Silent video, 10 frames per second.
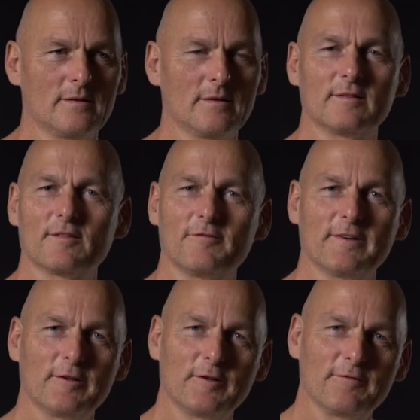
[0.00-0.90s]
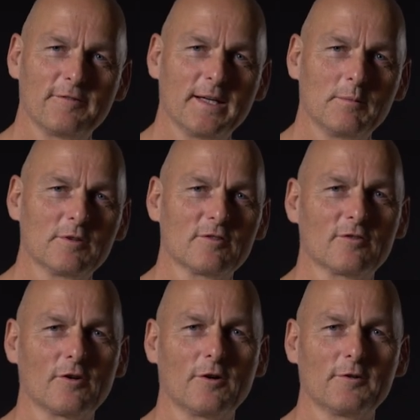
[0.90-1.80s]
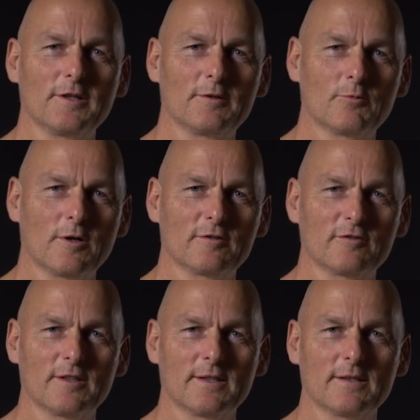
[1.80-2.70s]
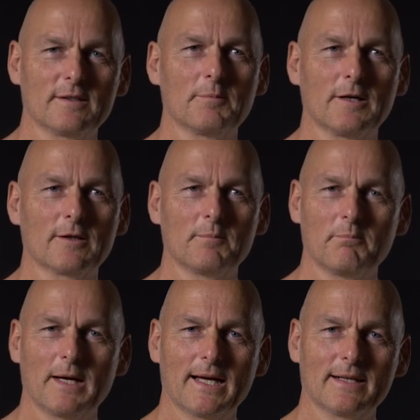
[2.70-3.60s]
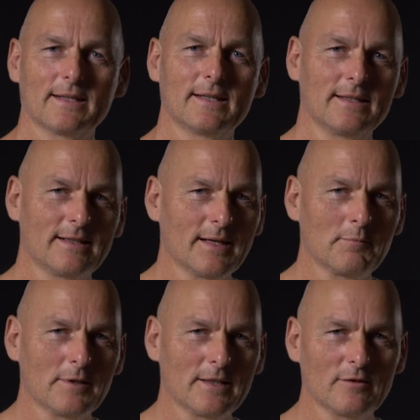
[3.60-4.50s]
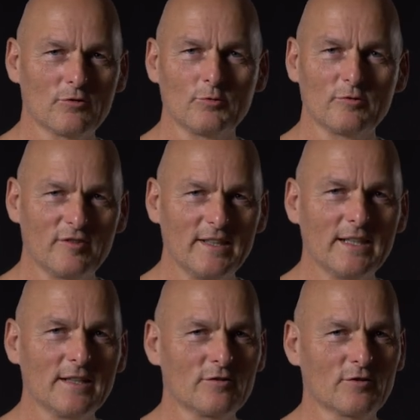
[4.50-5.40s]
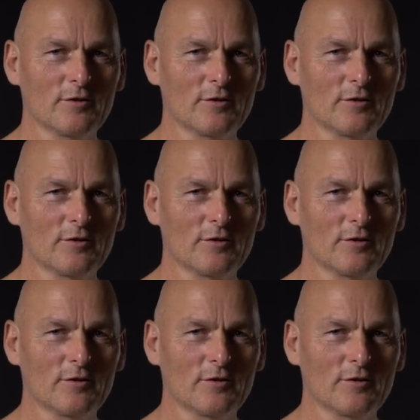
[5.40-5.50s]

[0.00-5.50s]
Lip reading: There's a very famous story in Russia about a man kidnapping two teenage